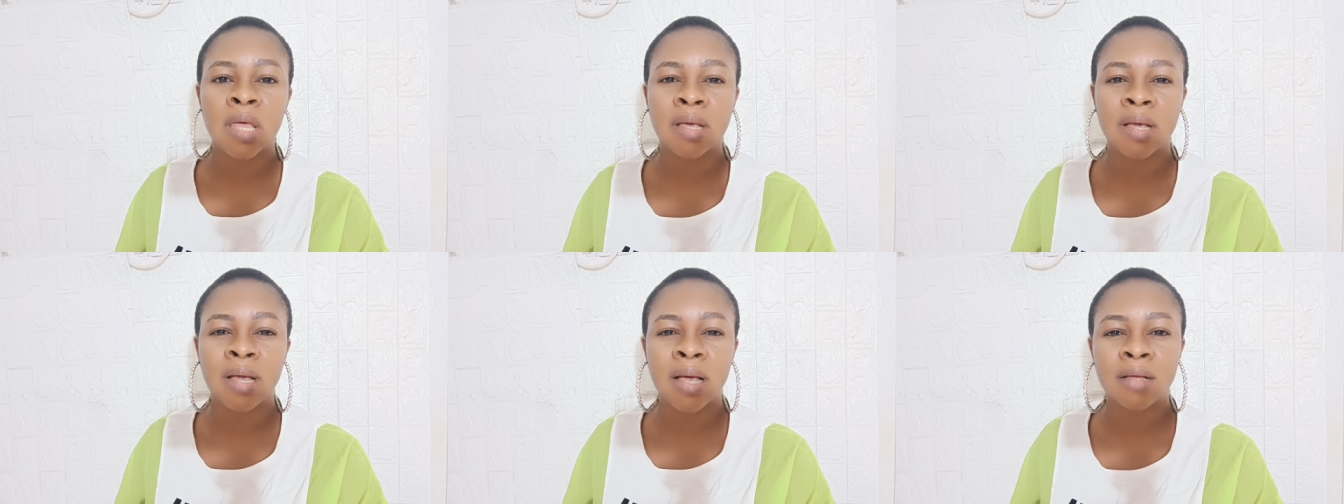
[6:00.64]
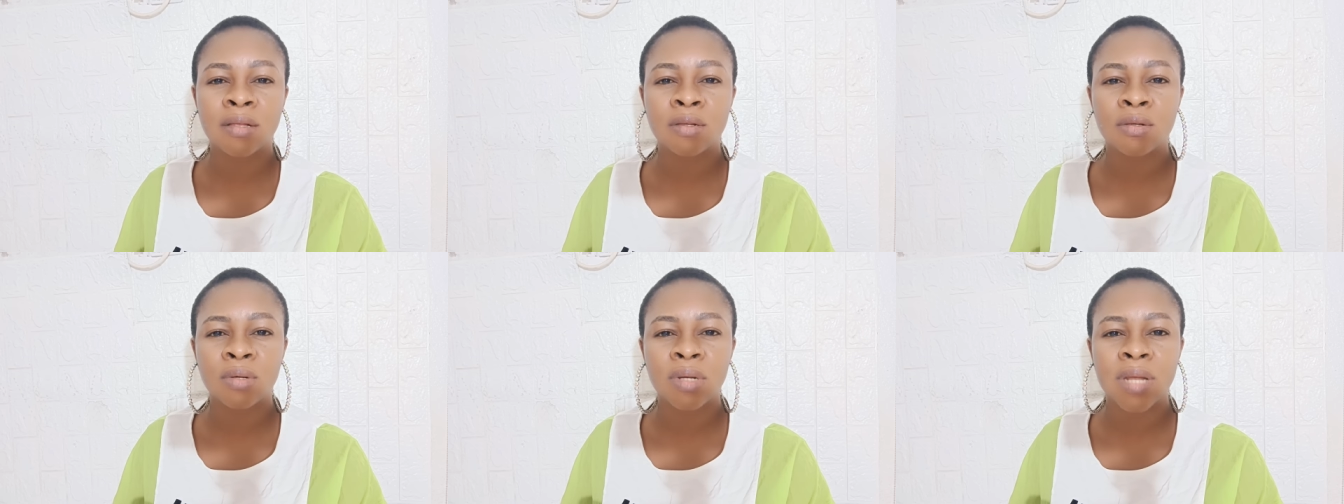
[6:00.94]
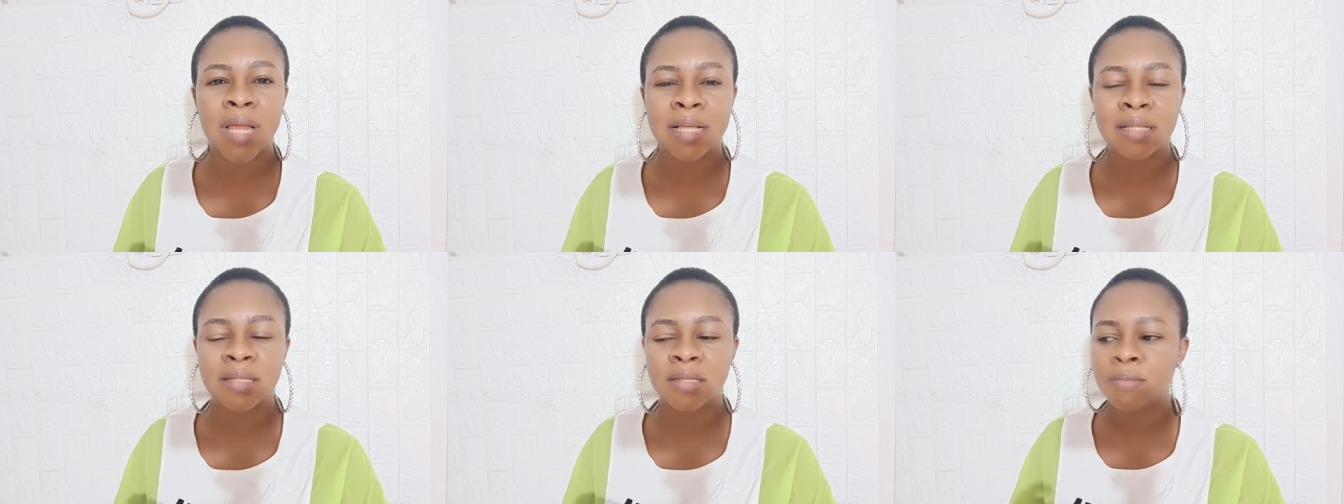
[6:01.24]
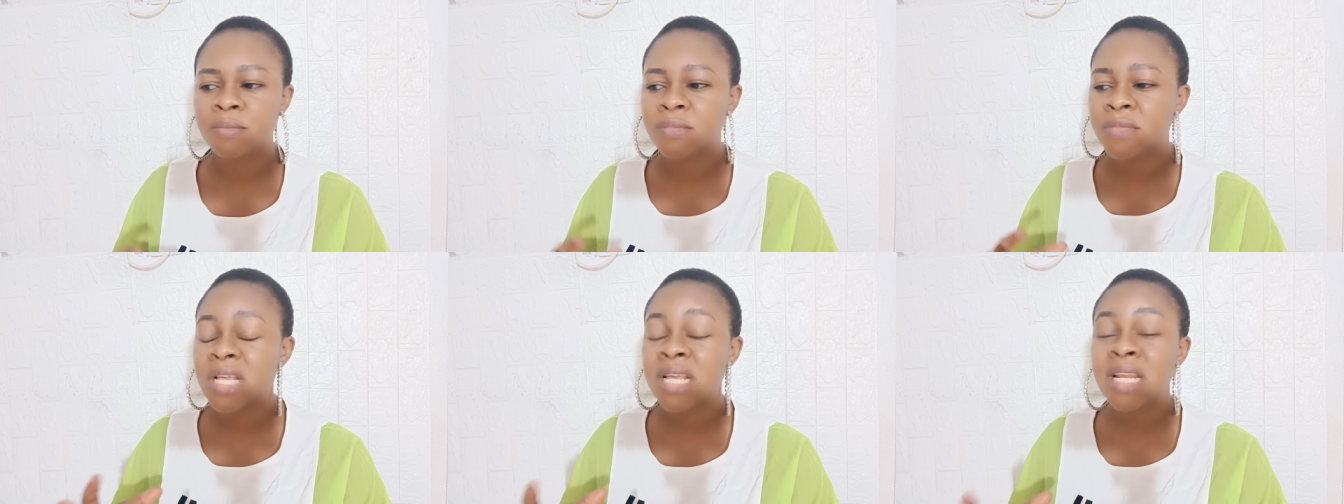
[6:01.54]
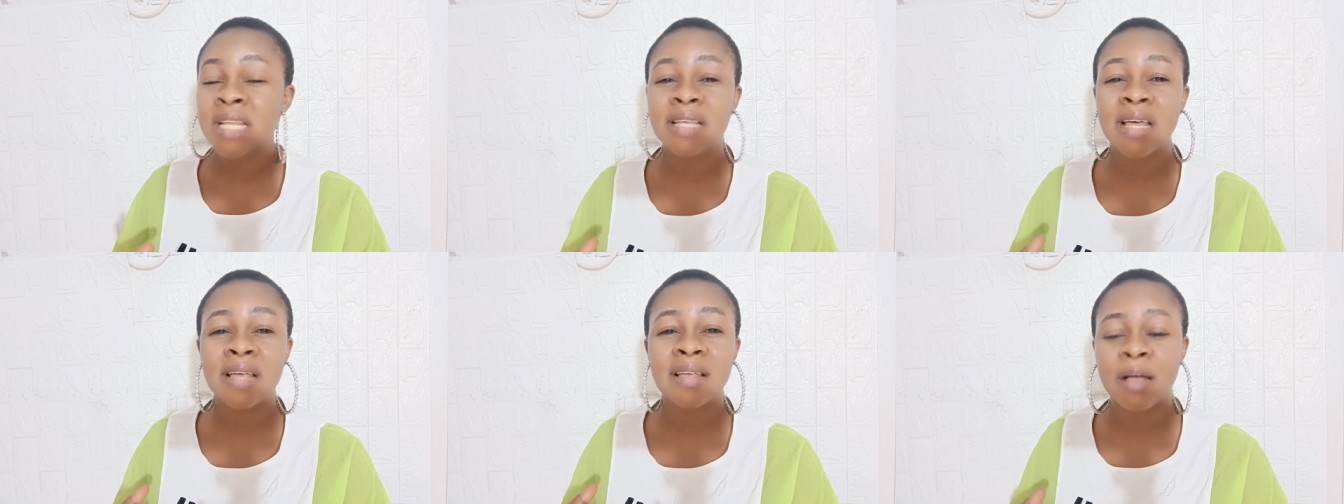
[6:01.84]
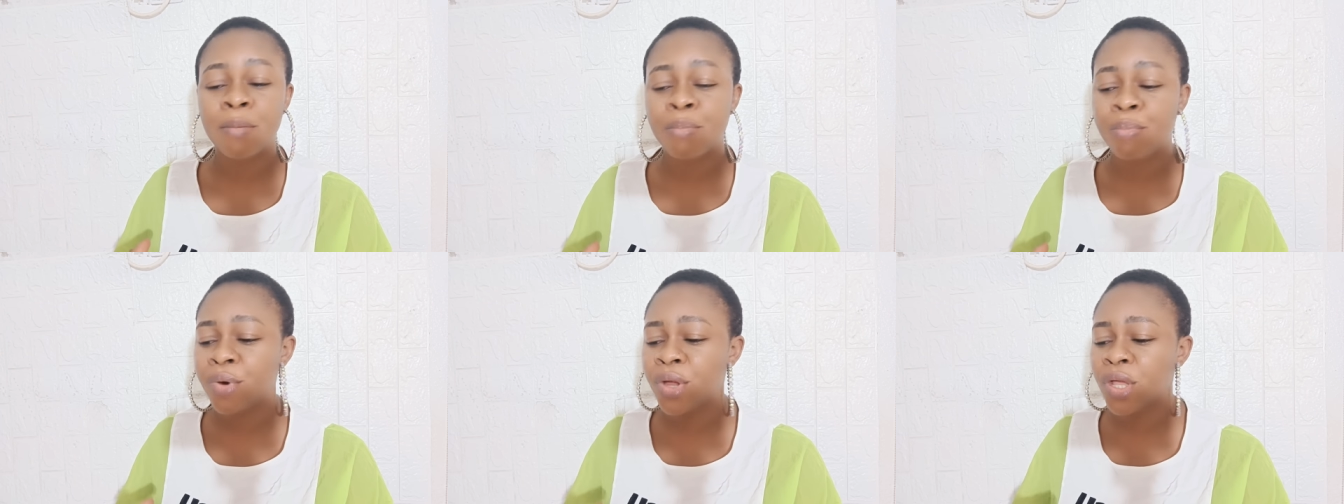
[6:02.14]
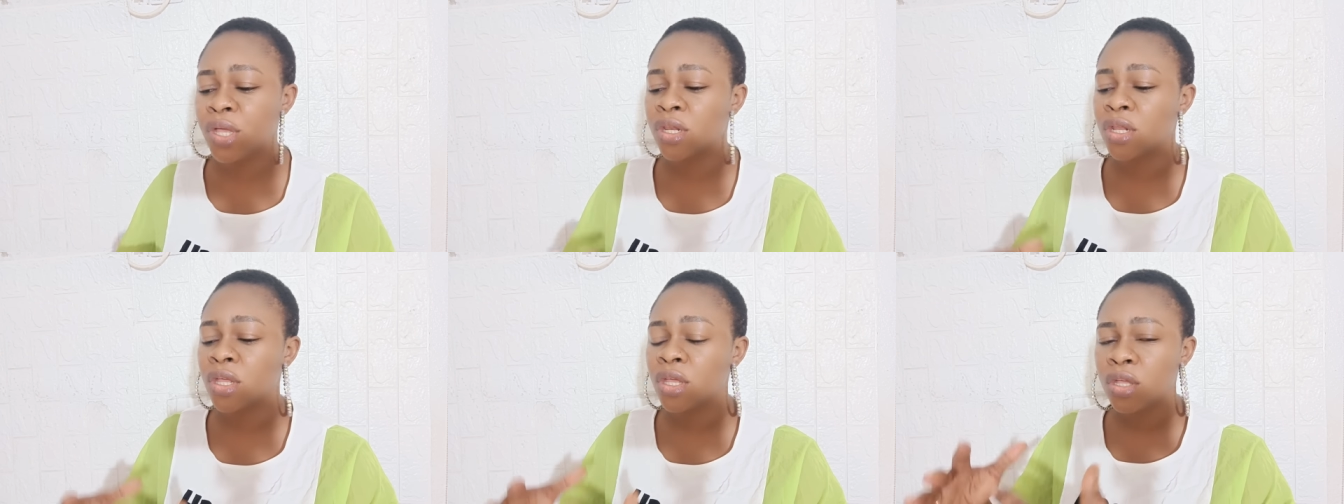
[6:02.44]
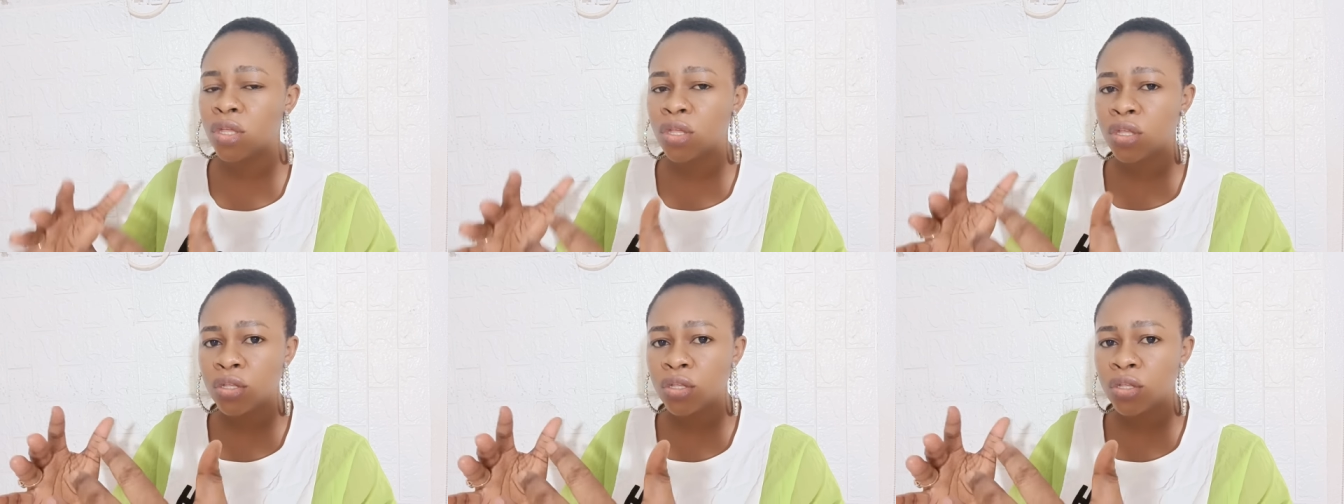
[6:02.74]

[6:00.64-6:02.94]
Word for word: uh, eh, candle light anytime you are praying